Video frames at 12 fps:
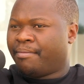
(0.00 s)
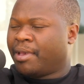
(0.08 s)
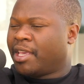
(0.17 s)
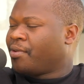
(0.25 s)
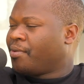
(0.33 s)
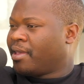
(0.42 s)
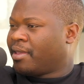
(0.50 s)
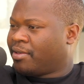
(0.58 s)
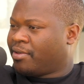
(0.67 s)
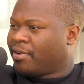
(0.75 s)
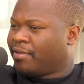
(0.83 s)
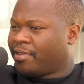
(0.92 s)
being with,
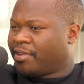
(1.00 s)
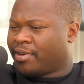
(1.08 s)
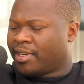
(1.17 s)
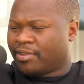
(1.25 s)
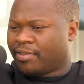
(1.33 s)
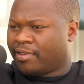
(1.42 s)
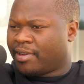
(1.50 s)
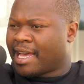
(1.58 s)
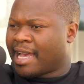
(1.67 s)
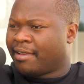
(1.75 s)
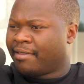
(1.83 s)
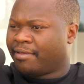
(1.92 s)
you know, for the rest of your
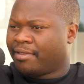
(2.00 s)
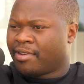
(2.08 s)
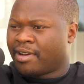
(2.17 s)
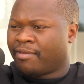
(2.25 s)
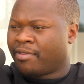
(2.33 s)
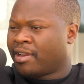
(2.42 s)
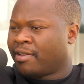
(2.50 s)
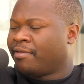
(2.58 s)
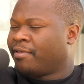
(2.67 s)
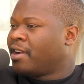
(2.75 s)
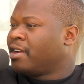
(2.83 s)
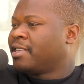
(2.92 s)
life. You know, I've got a
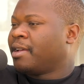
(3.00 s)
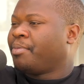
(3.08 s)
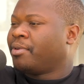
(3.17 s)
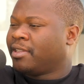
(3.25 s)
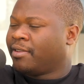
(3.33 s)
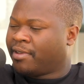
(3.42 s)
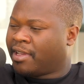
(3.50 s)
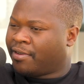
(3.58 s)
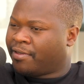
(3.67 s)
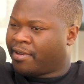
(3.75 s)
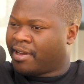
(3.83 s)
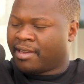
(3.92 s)
very supportive
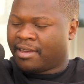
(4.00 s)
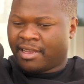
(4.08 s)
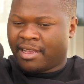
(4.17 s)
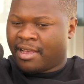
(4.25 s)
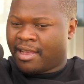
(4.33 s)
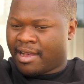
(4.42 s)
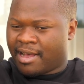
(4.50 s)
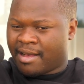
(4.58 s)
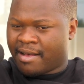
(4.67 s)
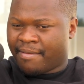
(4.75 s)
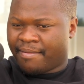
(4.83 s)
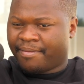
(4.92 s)
girlfriend.
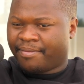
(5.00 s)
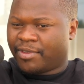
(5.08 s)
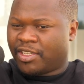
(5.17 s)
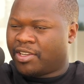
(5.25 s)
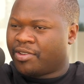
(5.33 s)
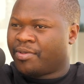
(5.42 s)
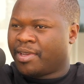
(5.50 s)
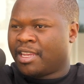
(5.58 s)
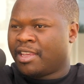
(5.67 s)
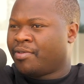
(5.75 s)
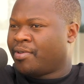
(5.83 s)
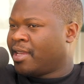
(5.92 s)
She
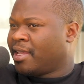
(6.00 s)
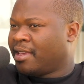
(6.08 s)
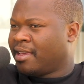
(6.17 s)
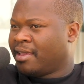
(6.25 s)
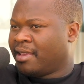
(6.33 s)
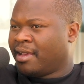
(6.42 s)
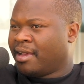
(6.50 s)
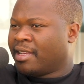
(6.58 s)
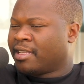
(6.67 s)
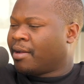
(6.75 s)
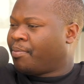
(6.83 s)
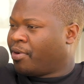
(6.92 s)
really, really
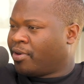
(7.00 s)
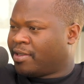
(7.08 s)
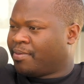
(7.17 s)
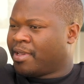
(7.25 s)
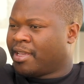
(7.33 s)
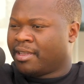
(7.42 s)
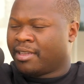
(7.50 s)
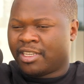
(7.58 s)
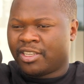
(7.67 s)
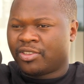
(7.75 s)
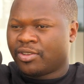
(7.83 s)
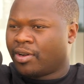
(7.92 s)
supports me. She's